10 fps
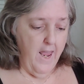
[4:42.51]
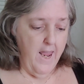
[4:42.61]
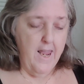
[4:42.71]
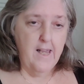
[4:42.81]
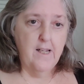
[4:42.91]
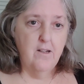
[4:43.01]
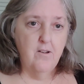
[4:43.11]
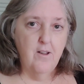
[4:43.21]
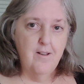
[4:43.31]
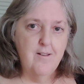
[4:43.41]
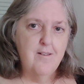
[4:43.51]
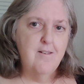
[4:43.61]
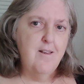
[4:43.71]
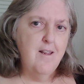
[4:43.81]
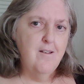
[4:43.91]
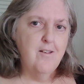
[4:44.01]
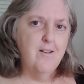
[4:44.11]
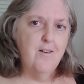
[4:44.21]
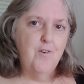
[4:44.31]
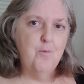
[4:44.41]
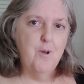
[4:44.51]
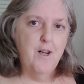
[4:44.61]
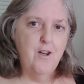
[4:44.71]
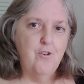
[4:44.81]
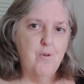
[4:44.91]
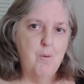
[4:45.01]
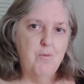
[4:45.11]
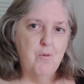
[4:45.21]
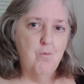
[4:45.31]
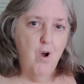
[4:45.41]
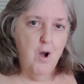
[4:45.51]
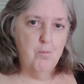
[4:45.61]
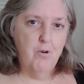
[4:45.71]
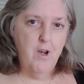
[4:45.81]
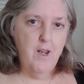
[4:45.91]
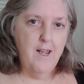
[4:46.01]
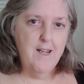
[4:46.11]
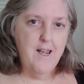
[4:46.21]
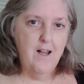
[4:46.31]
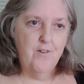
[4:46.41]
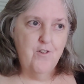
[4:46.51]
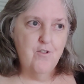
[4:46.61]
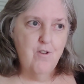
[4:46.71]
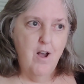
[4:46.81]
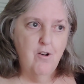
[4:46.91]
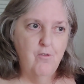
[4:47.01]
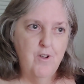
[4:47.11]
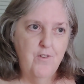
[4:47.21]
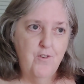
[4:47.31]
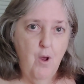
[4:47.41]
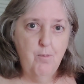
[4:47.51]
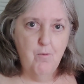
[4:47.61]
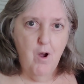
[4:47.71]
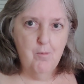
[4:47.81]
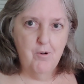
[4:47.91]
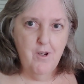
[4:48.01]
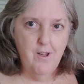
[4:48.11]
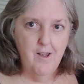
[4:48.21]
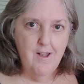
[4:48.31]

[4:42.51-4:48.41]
And Santa in this one interrupts a robbery. He has to not only stop the robbery,